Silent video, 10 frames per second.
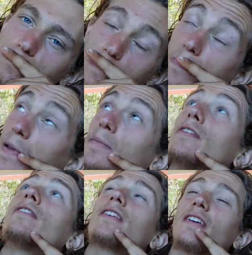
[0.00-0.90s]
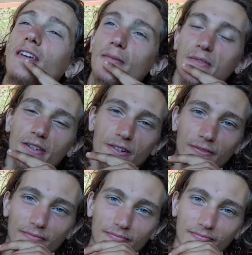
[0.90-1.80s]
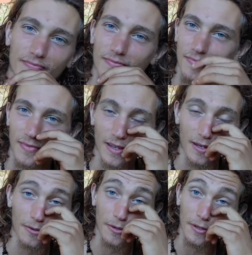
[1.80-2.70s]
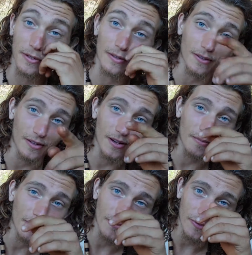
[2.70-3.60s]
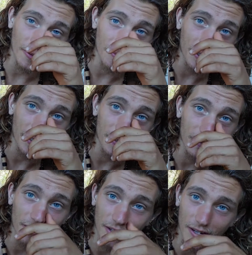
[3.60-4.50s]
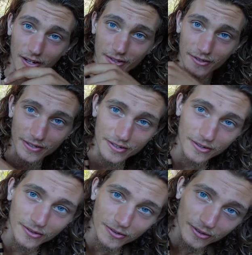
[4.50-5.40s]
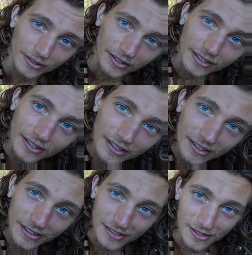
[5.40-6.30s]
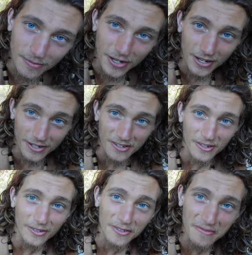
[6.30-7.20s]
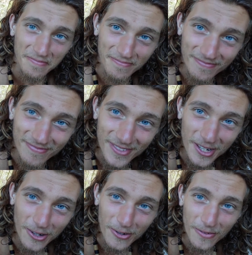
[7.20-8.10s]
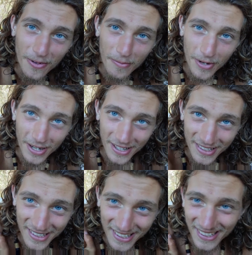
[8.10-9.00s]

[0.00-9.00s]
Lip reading: Maybe you're looking up too. And you couldn't look up before because you're in a concrete jungle or some kind of jungle. Jungle of your mind.